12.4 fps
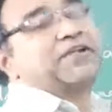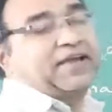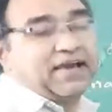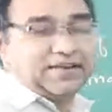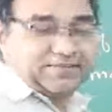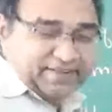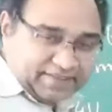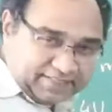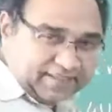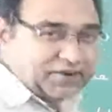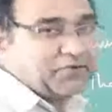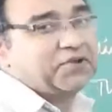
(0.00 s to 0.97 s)
cancelling,
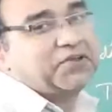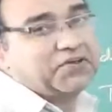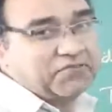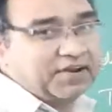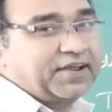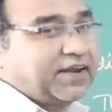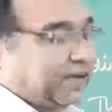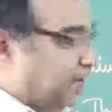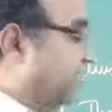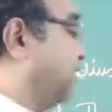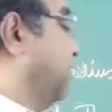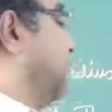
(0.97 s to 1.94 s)
then only you will get
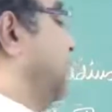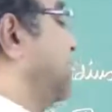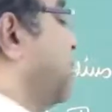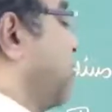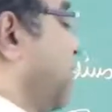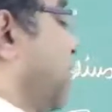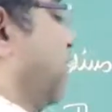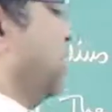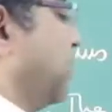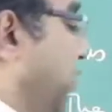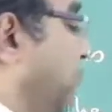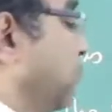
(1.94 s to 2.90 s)
it like that.
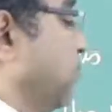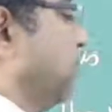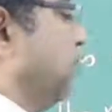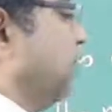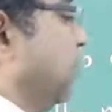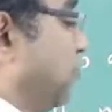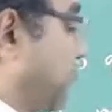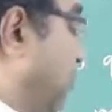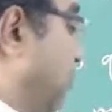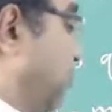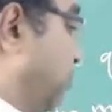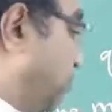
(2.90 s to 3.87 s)
Okay,
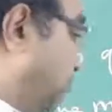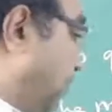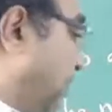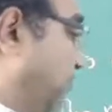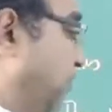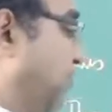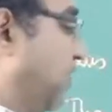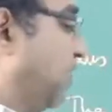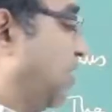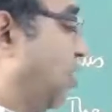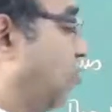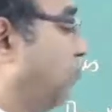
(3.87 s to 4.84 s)
so that is
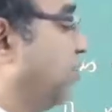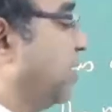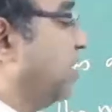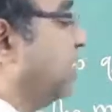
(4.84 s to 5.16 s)
exactly how we can